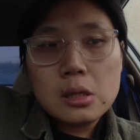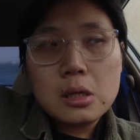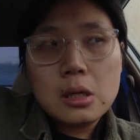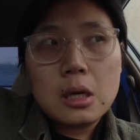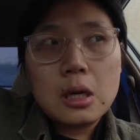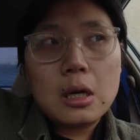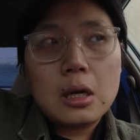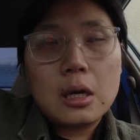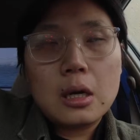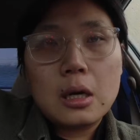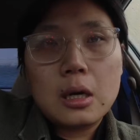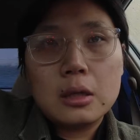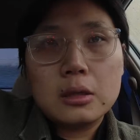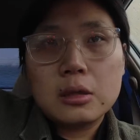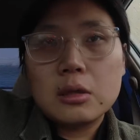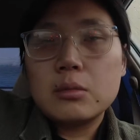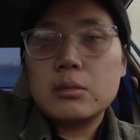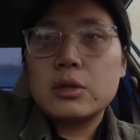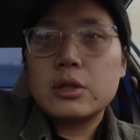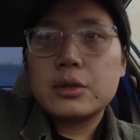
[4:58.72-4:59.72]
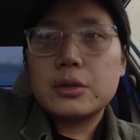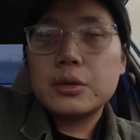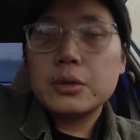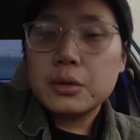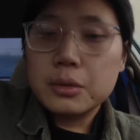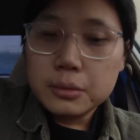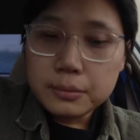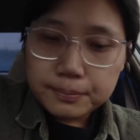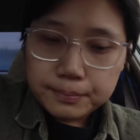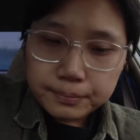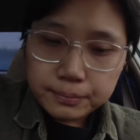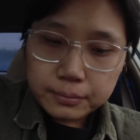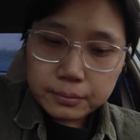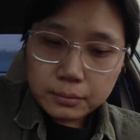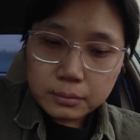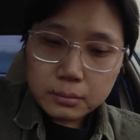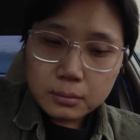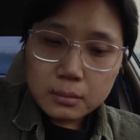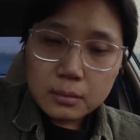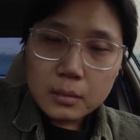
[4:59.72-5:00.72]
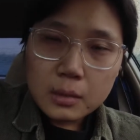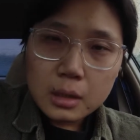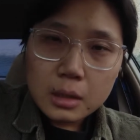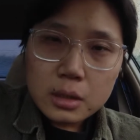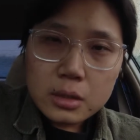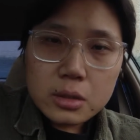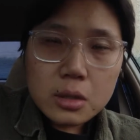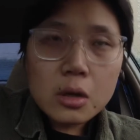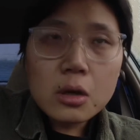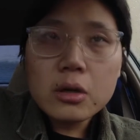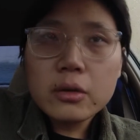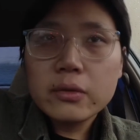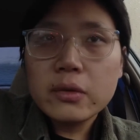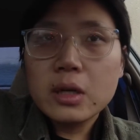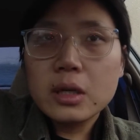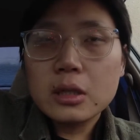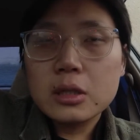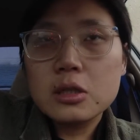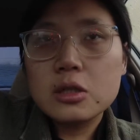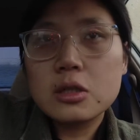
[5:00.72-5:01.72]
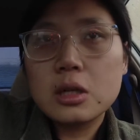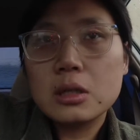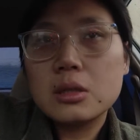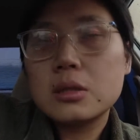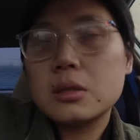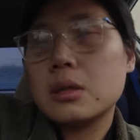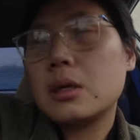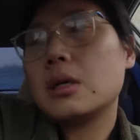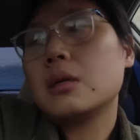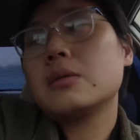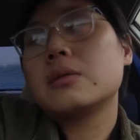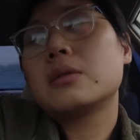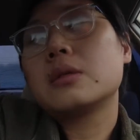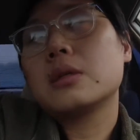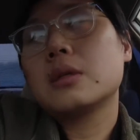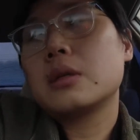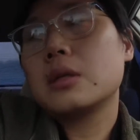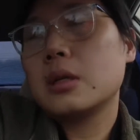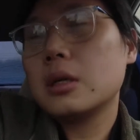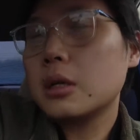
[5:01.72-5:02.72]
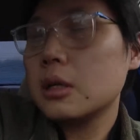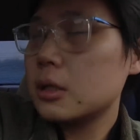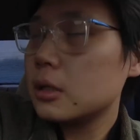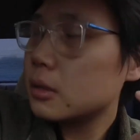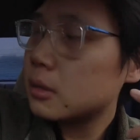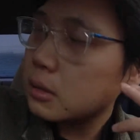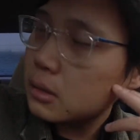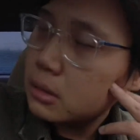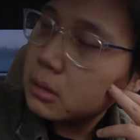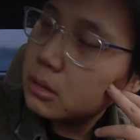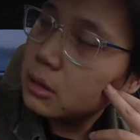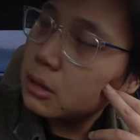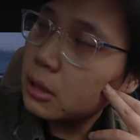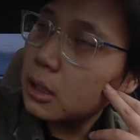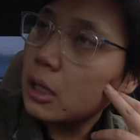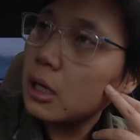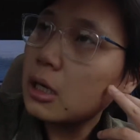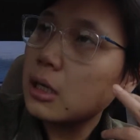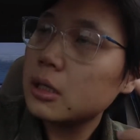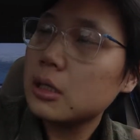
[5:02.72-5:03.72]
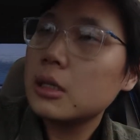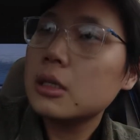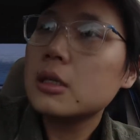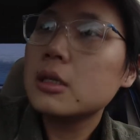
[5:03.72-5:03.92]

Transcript: Number 2, Is it hard to find a construction? I was like, God,